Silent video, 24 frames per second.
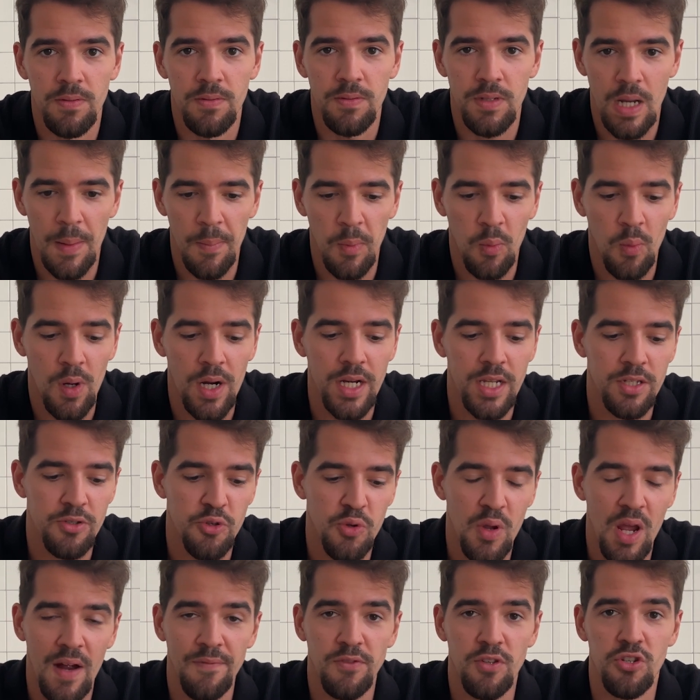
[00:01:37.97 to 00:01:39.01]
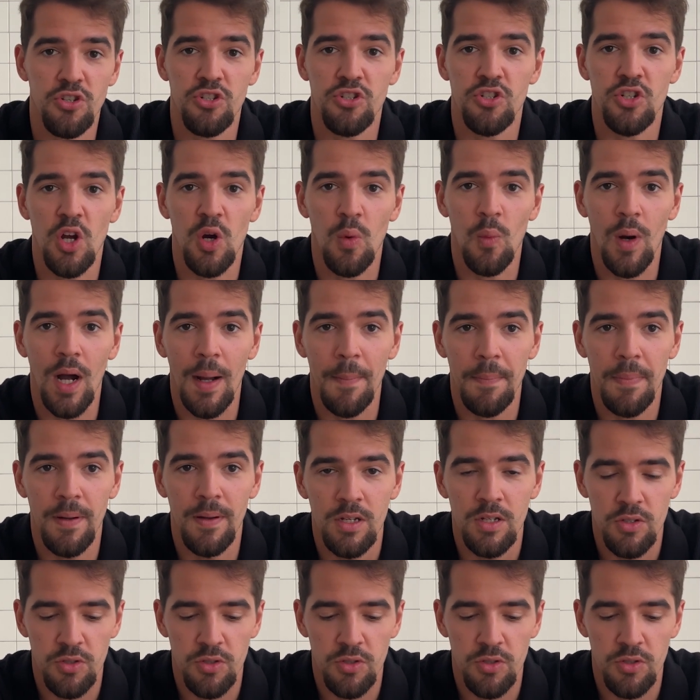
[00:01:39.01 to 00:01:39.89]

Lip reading: Number 1 is you have to show up.